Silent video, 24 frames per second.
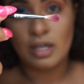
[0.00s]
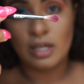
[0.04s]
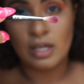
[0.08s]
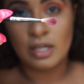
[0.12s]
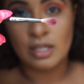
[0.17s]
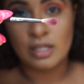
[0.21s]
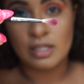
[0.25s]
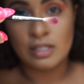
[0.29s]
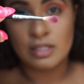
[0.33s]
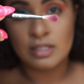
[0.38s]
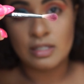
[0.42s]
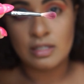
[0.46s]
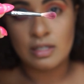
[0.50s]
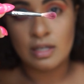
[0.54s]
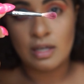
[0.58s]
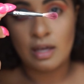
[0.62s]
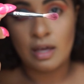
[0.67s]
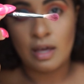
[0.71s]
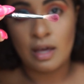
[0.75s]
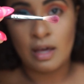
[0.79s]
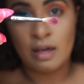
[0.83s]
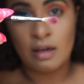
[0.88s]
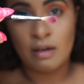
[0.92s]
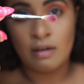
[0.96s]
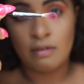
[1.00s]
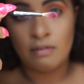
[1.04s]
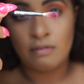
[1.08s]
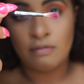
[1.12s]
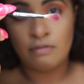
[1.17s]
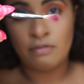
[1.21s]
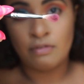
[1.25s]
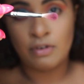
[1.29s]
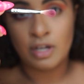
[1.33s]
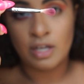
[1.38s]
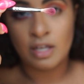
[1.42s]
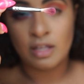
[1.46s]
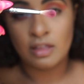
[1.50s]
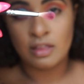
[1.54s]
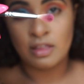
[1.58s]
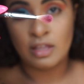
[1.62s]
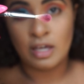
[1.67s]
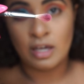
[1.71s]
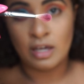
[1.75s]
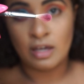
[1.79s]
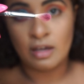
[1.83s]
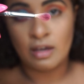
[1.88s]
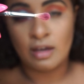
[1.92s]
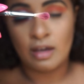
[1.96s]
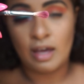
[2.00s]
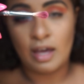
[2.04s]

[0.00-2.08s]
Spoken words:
is everything,